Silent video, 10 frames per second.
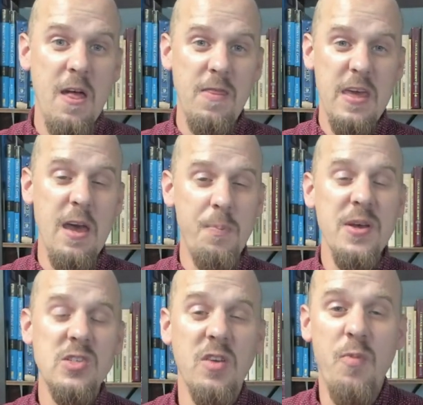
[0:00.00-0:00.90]
The
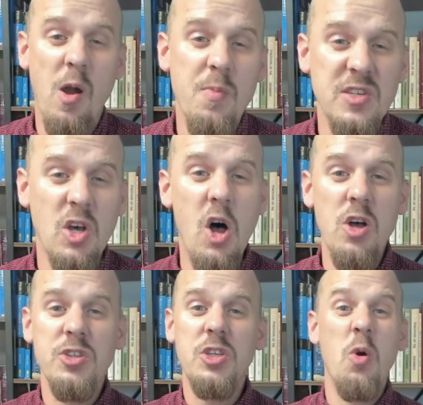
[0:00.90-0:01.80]
Epistle of Barnabas
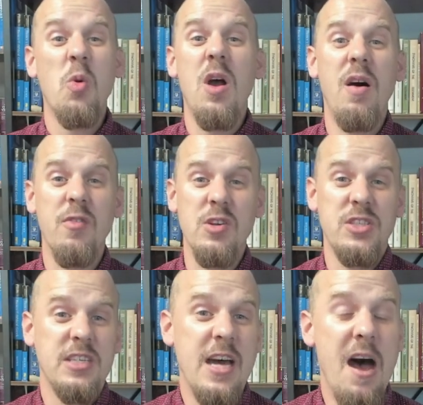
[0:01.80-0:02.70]
also covers
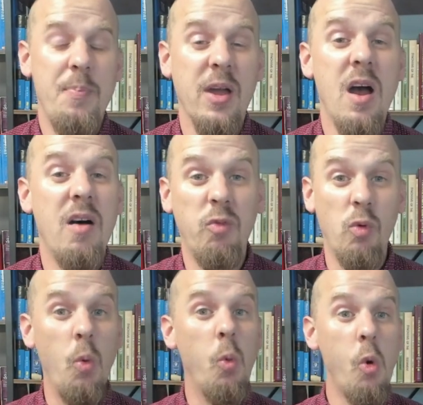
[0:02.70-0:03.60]
the topic of
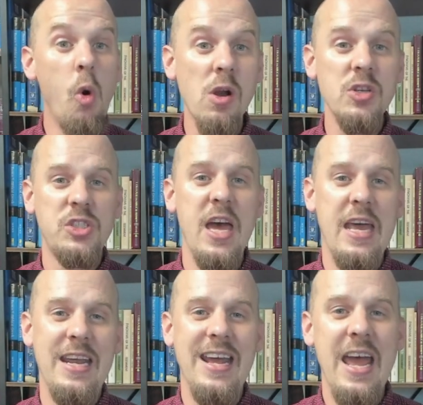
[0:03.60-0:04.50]
rewards
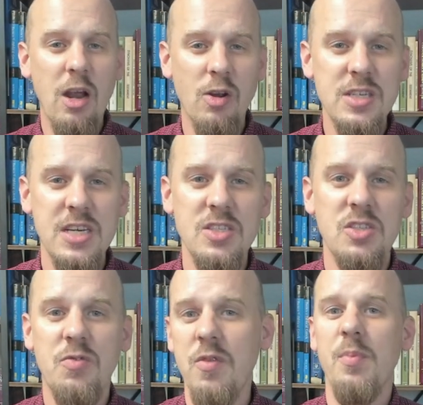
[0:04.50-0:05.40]
and
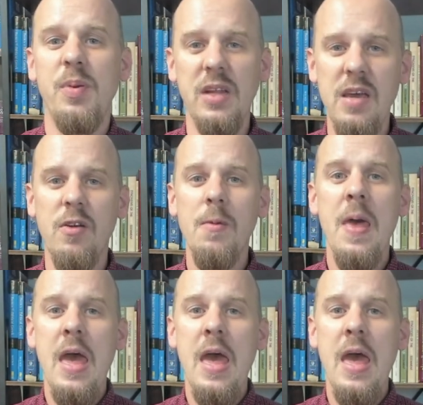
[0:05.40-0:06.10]
inheritance for the believer,